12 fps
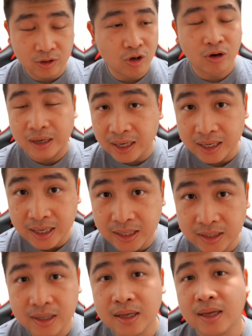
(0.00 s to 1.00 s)
not
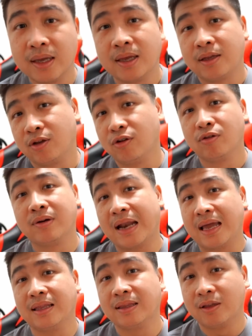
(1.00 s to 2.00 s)
clean, you know,
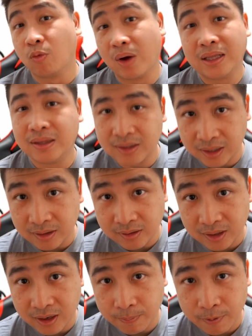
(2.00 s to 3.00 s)
like the ones in
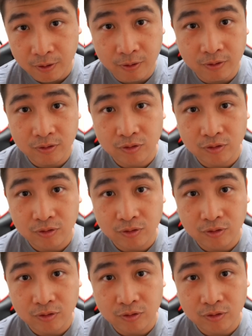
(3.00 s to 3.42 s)
Singapore.